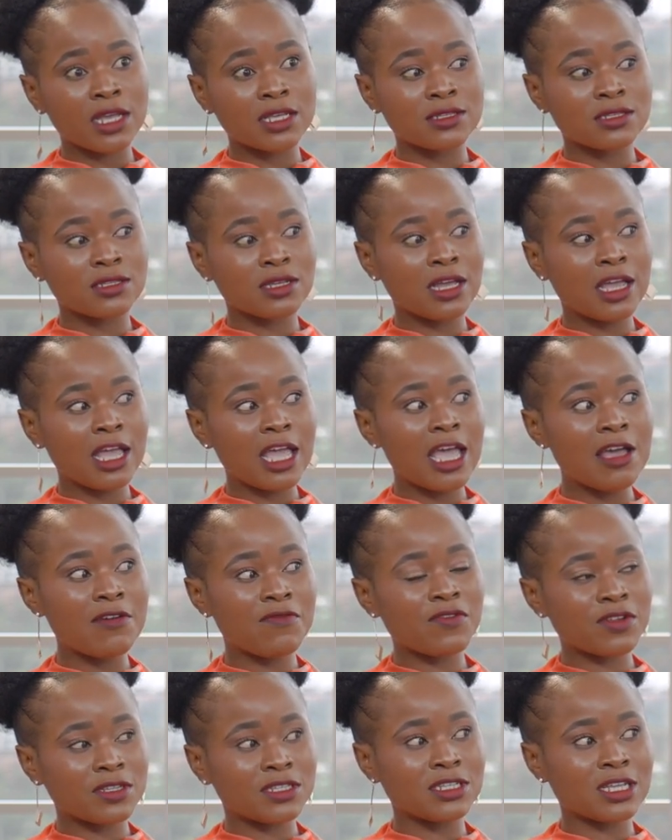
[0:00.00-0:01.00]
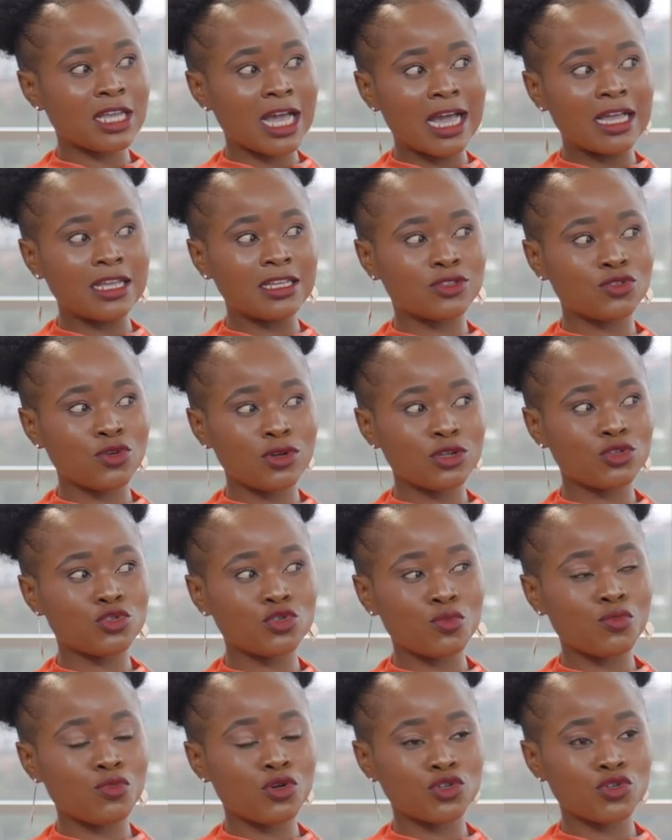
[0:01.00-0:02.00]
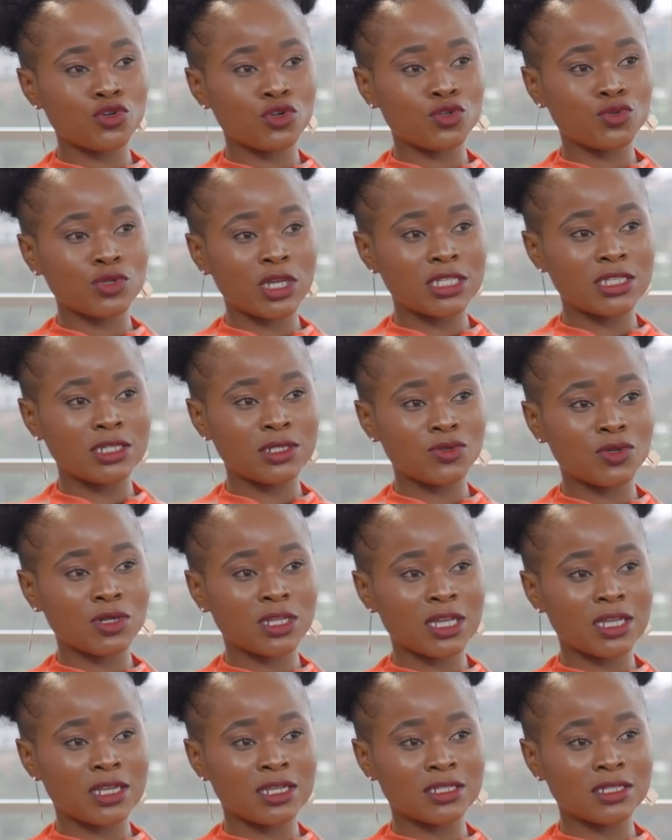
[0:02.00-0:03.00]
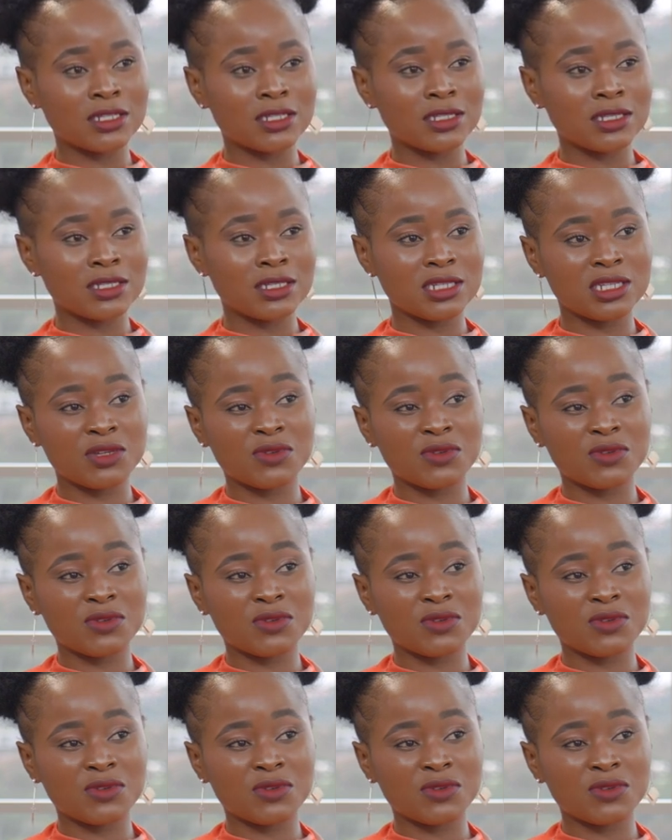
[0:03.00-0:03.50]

As everything, it's only two modules where I did not get a distinction.